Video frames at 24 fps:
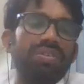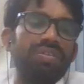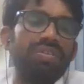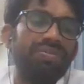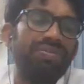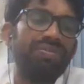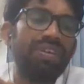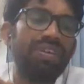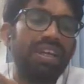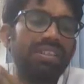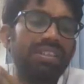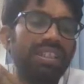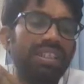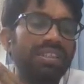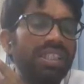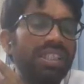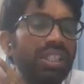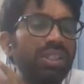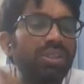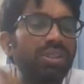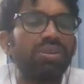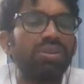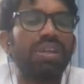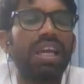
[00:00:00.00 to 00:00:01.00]
for the
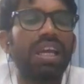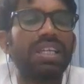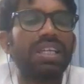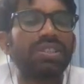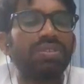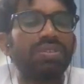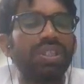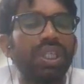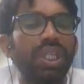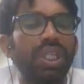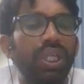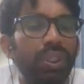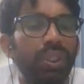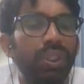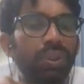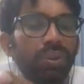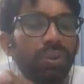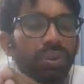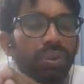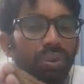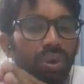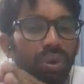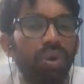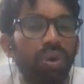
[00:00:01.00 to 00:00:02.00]
10th class you need to
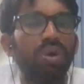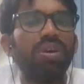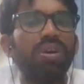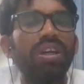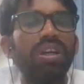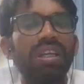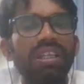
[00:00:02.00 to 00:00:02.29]
know